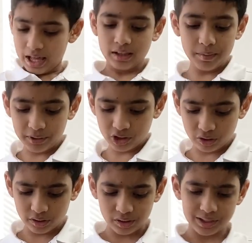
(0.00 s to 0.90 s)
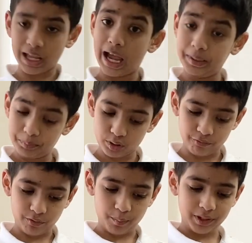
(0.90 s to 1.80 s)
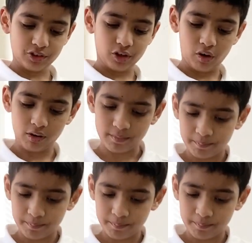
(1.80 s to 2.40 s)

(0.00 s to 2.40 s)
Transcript: me show you the types of robots there are.